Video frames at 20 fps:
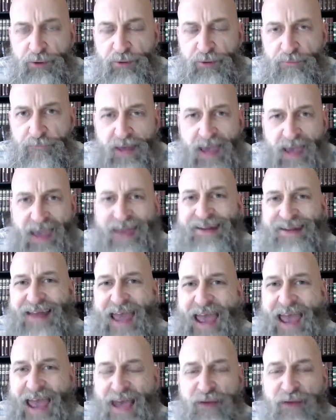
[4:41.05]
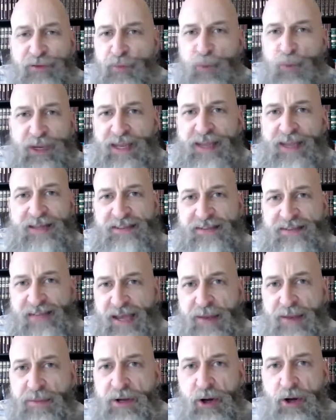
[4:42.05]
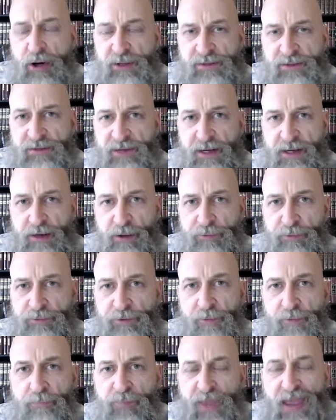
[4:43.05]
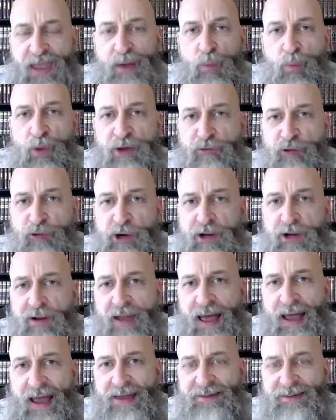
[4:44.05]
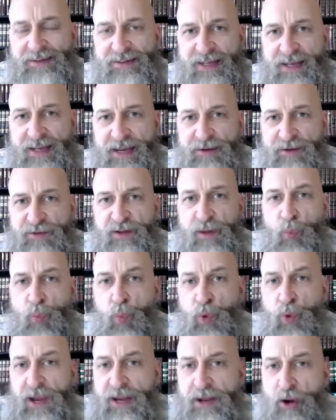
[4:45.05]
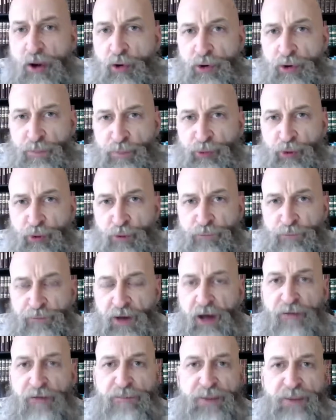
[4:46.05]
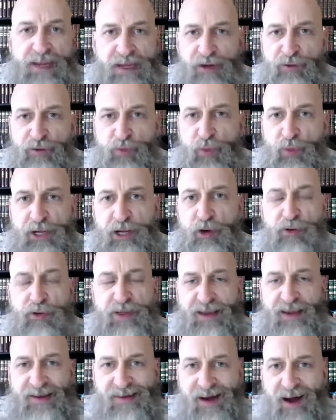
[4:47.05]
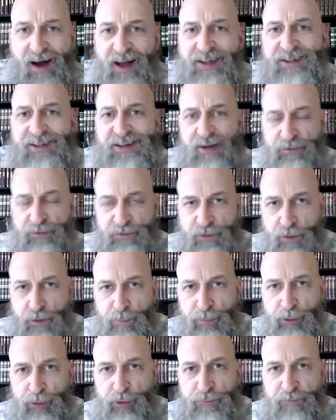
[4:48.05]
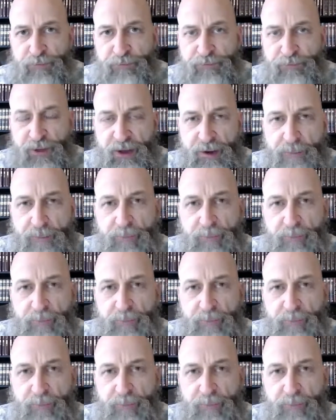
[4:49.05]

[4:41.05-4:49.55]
And as we examine ourselves and we realize things that we don't approve of because we know that God doesn't approve of them,